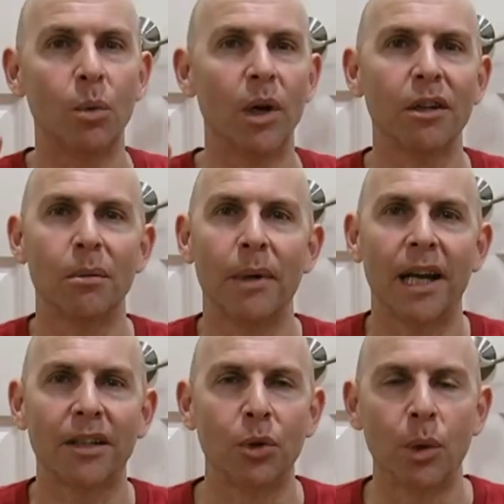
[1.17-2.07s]
welcome
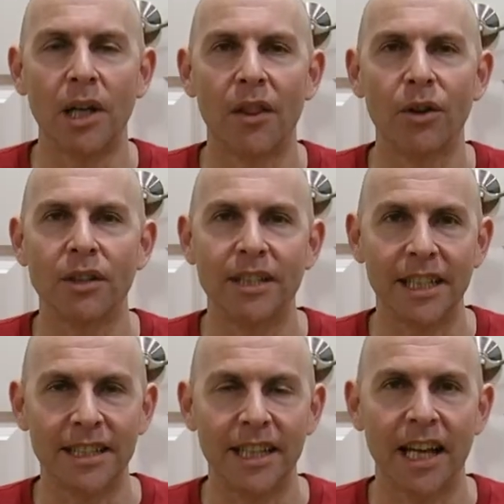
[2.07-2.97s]
back to another
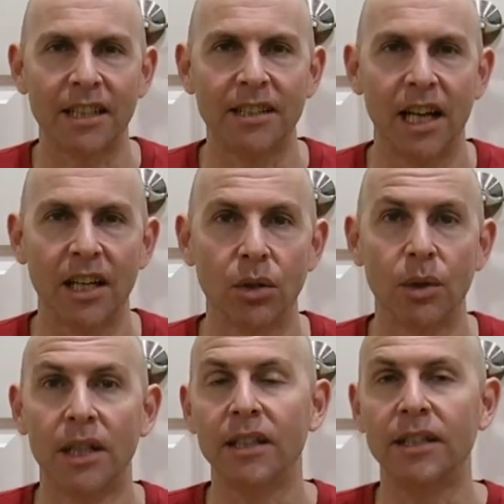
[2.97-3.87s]
Tic Tac Taiko.
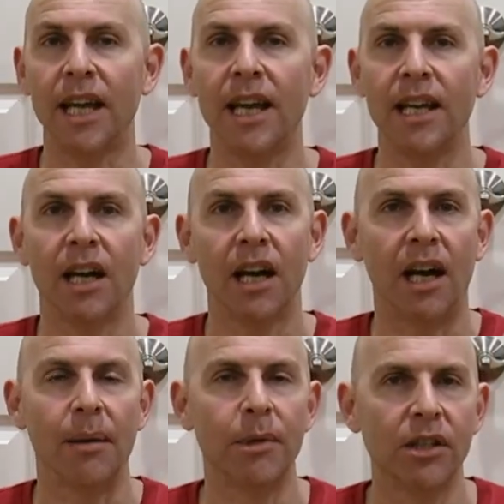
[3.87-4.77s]
Today,
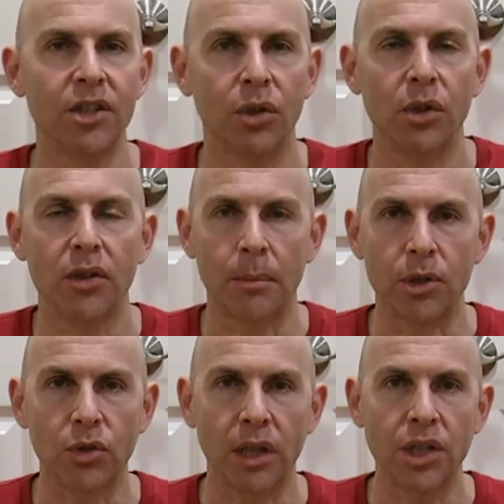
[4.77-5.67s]
I'm going to show you some
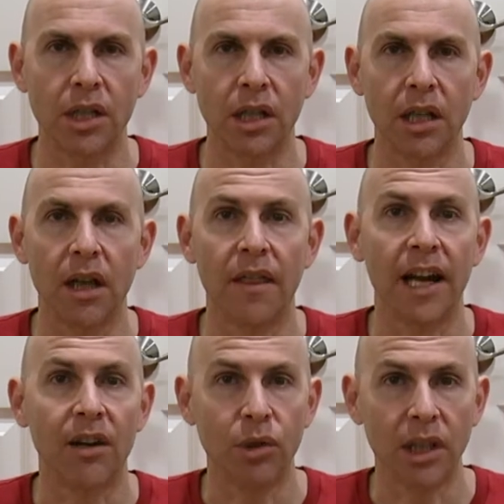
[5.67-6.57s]
stretching that
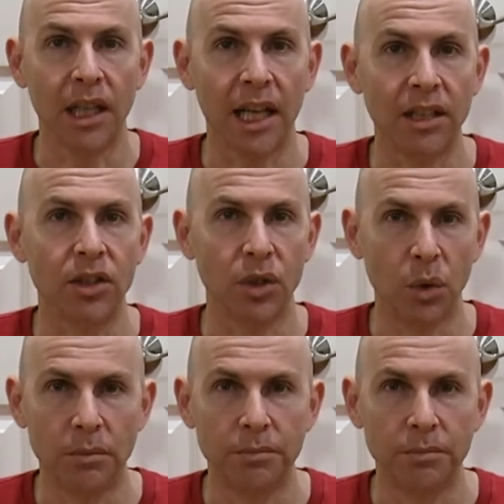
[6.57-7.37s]
I really like to do.